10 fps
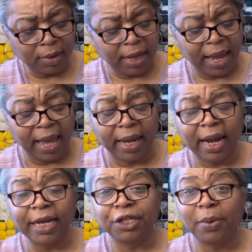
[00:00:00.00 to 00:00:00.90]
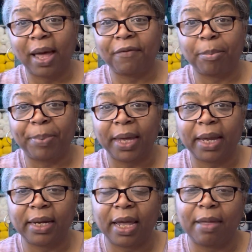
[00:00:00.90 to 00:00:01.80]
And I do have a
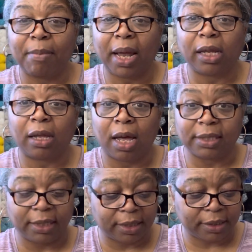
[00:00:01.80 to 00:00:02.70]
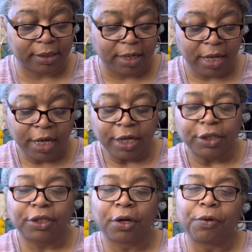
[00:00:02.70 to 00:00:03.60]
bin in my closet.
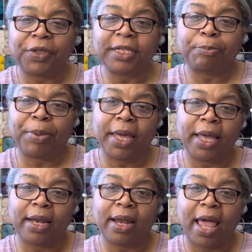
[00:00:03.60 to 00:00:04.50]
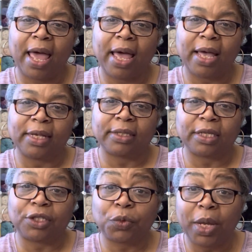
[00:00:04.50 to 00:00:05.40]
So this bin
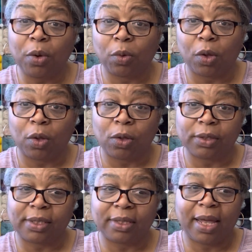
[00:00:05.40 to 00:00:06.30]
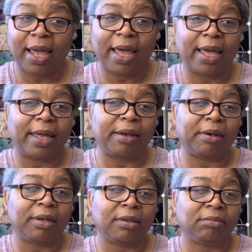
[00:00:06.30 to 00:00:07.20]
has sweet rolls
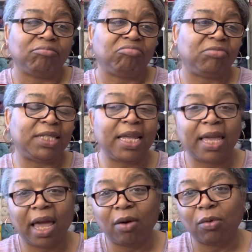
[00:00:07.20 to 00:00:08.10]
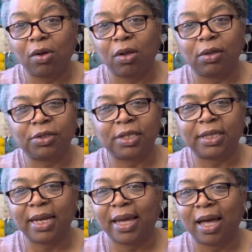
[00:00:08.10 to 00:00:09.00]
and DK rolls, just
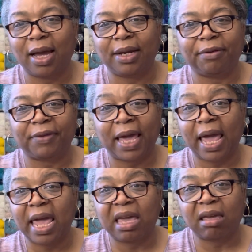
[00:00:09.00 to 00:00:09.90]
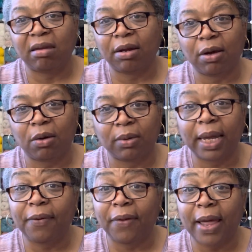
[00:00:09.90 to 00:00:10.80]
any kind of cake, you know,
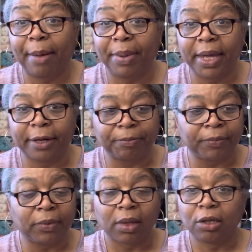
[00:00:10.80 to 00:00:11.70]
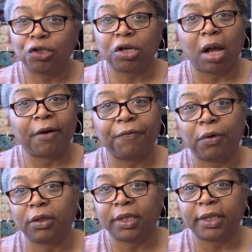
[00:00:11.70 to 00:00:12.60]
in that bin, chock
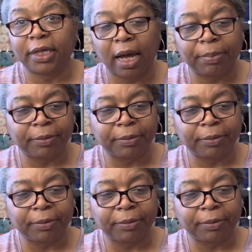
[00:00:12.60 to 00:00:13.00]
full to the top.